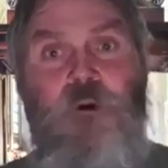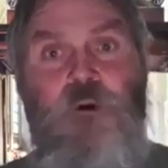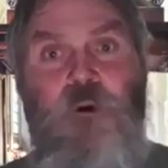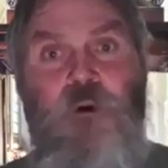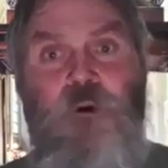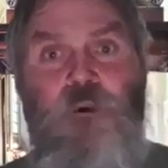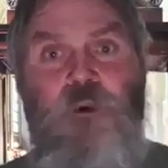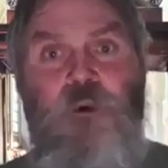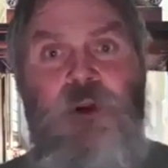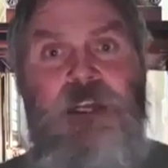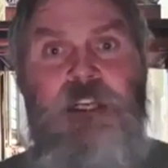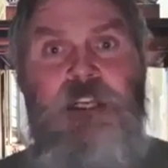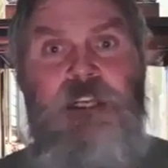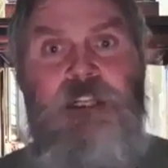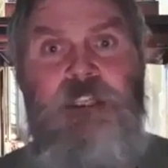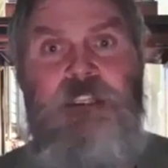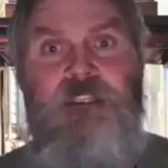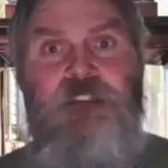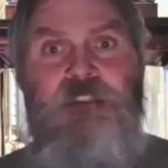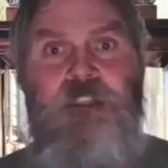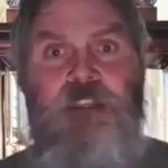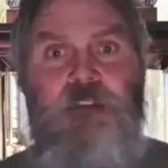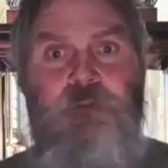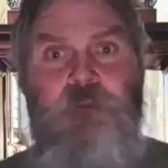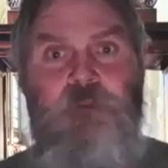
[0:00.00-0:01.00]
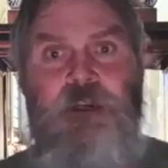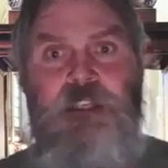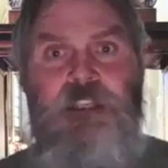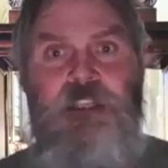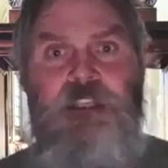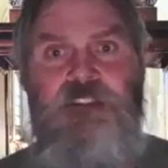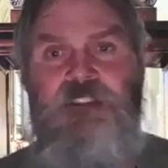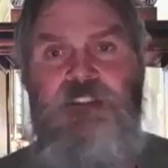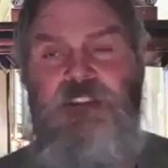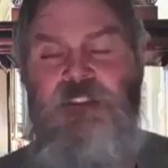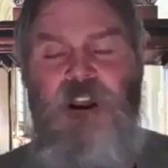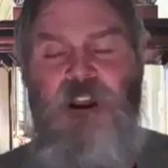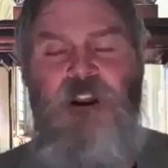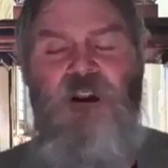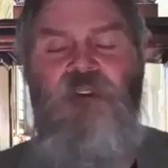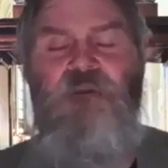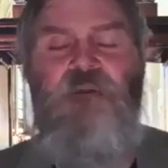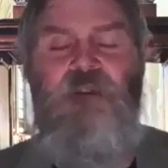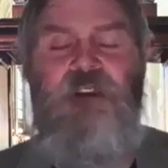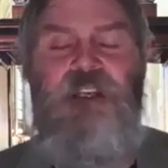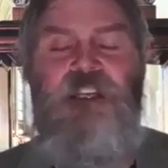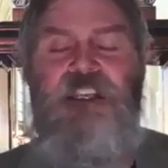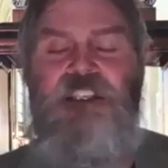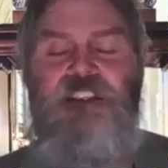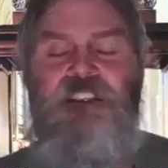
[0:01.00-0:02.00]
make it a more realistic
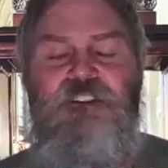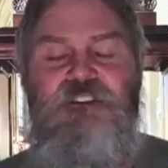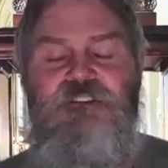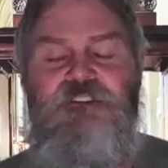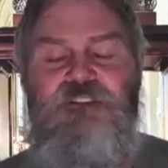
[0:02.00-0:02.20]
religion.